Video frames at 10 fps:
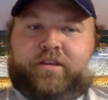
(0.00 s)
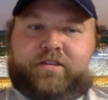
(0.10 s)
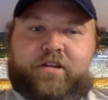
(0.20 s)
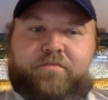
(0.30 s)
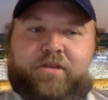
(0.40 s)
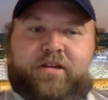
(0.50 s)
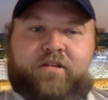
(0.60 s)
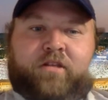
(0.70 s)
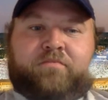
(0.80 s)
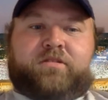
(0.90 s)
going to be in
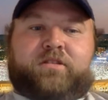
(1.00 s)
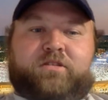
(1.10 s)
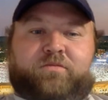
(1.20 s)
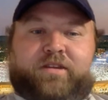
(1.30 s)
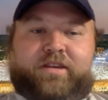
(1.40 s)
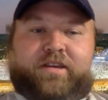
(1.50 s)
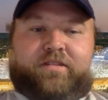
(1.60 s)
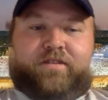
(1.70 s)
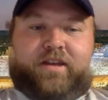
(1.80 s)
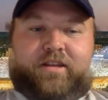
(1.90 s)
Columbus this weekend,
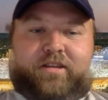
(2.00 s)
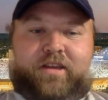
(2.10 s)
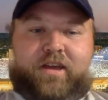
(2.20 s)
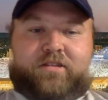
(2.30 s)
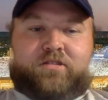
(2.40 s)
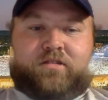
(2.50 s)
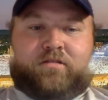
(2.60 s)
if I had to guess.